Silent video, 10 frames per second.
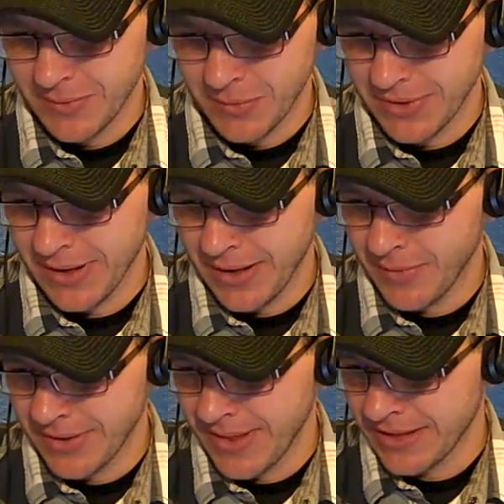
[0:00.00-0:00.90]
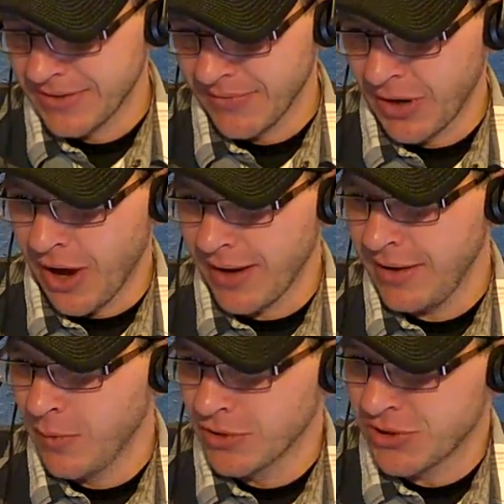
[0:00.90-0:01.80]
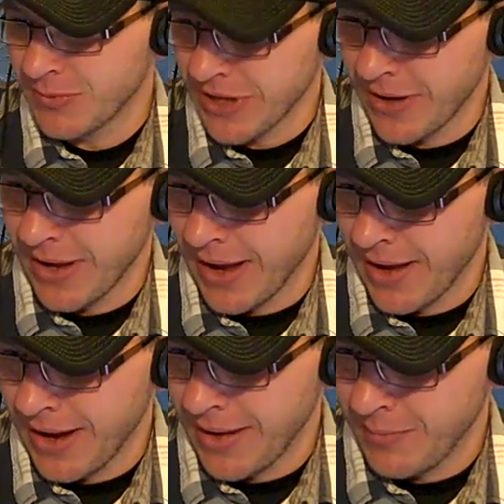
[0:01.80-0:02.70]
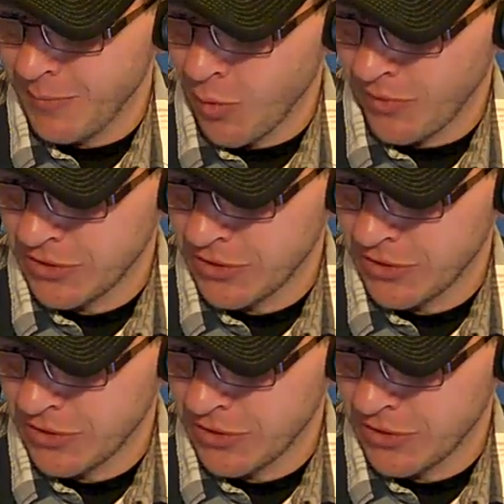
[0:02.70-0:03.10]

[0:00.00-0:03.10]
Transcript: Well, that's the God he worships, I am more